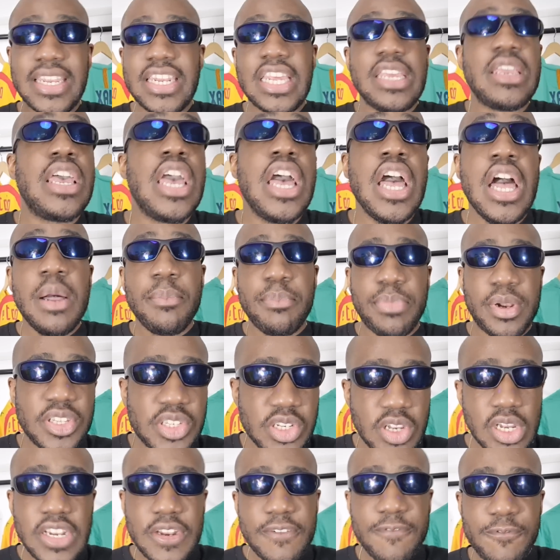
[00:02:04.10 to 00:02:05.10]
any
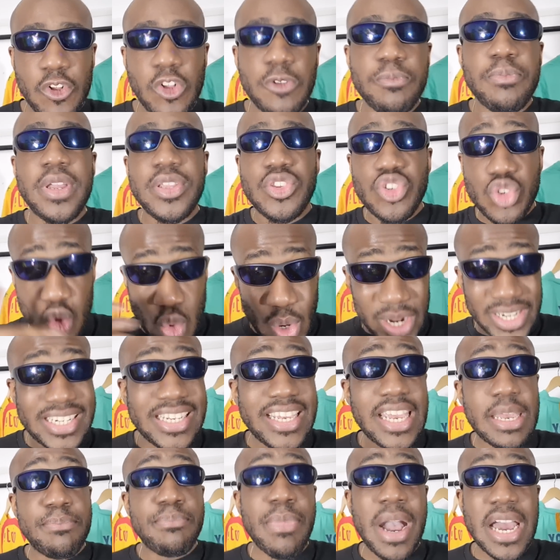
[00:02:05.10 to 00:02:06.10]
political involvement, you actually
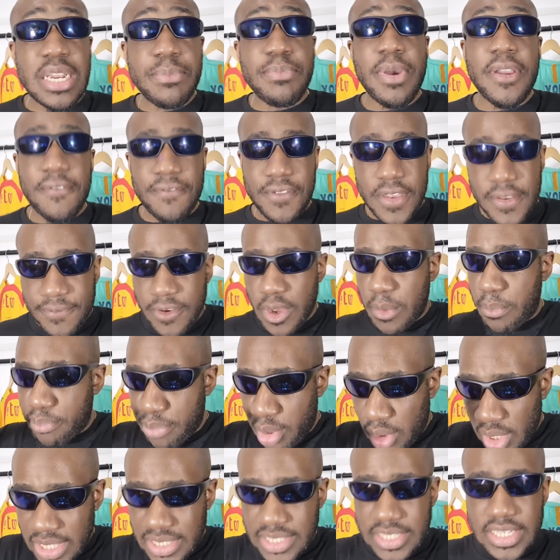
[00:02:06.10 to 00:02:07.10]
get banned by FIFA.
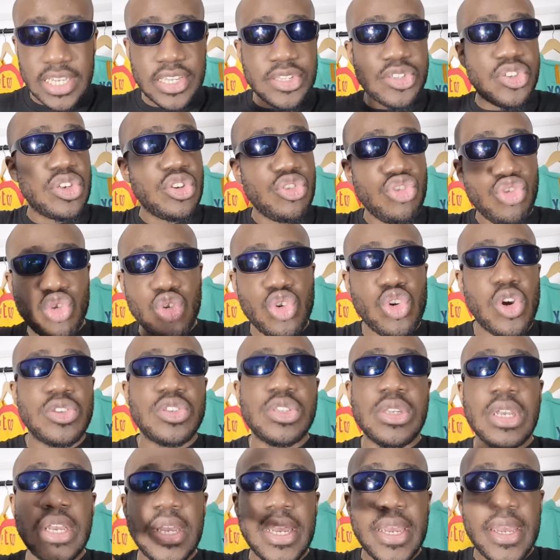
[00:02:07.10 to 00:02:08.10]
Politics do
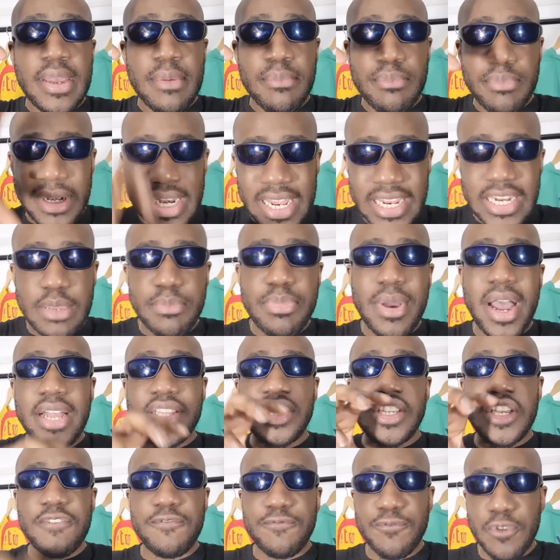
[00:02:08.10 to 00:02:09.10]
not play any
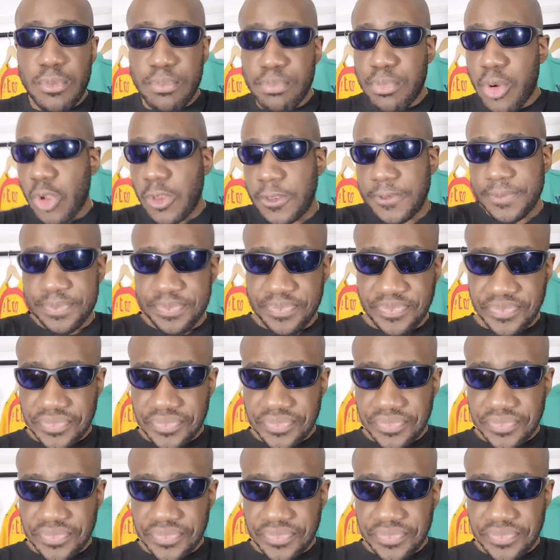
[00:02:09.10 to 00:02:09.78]
part in football.